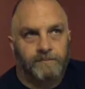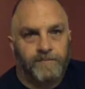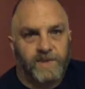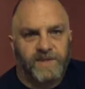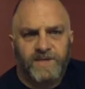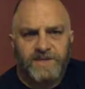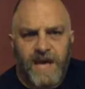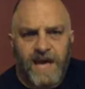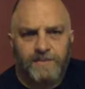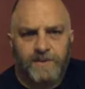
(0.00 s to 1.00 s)
Things
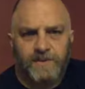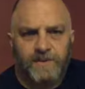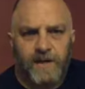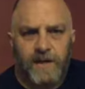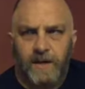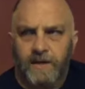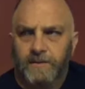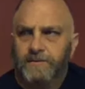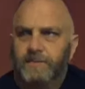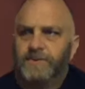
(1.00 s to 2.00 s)
happen.
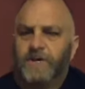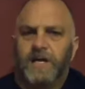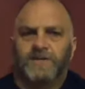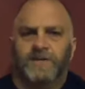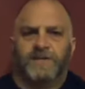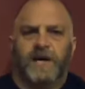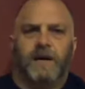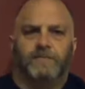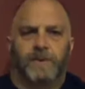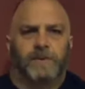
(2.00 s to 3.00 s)
Tragedies
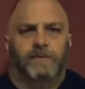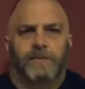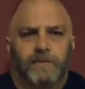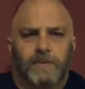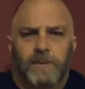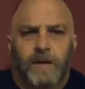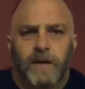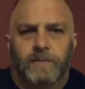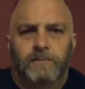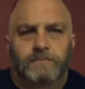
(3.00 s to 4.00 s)
happen.
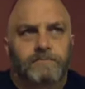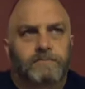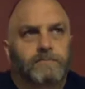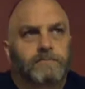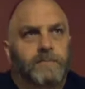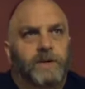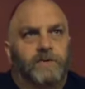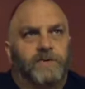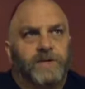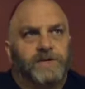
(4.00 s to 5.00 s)

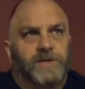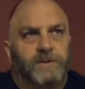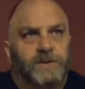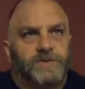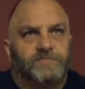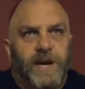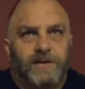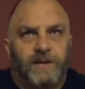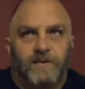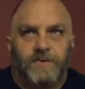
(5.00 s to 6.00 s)
Things you don't expect that
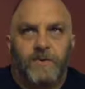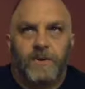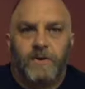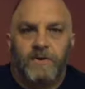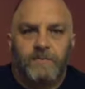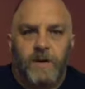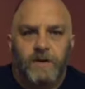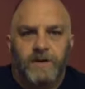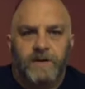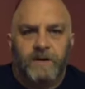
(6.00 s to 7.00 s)
can throw a curveball
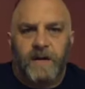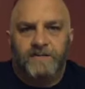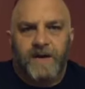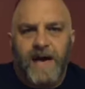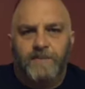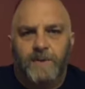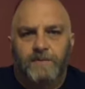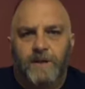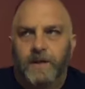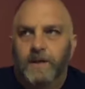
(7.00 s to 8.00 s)
into your life happen.
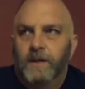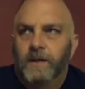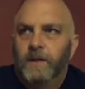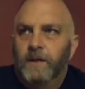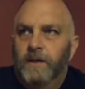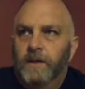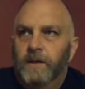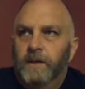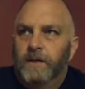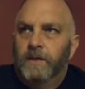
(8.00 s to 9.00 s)
But
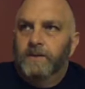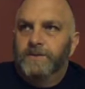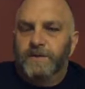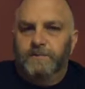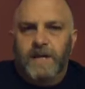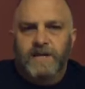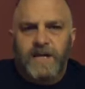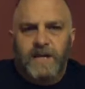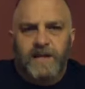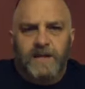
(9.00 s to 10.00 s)
to
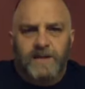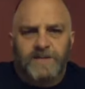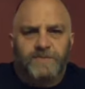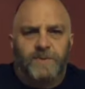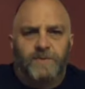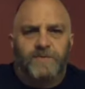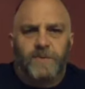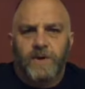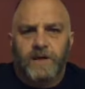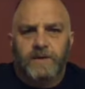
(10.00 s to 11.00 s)
maintain that discipline
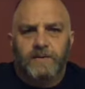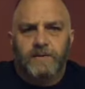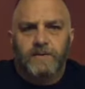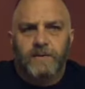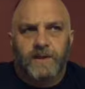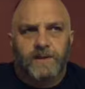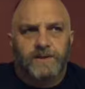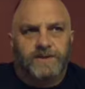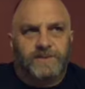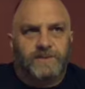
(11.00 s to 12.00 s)
through it
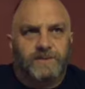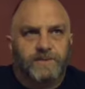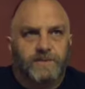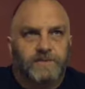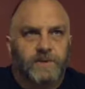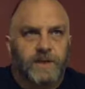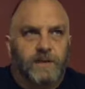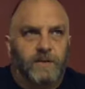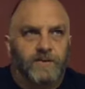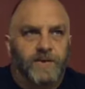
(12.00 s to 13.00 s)
is,
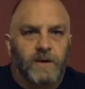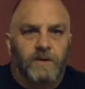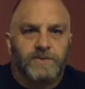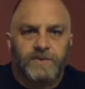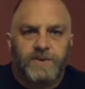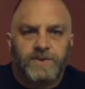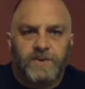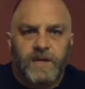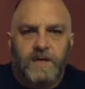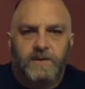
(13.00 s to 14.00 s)
the ultimate
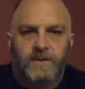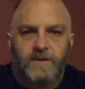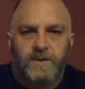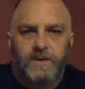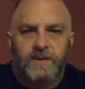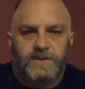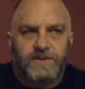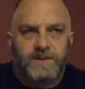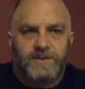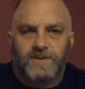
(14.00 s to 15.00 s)
strength.
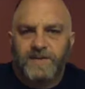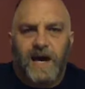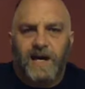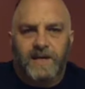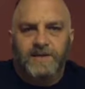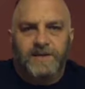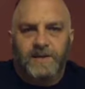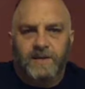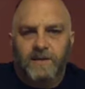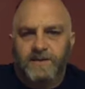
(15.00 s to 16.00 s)
It's not easy.
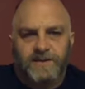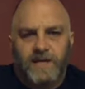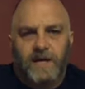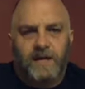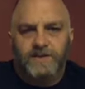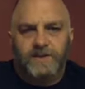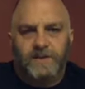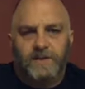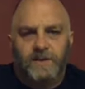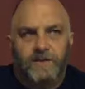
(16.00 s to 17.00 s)
It is not easy to
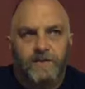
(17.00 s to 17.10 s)
do.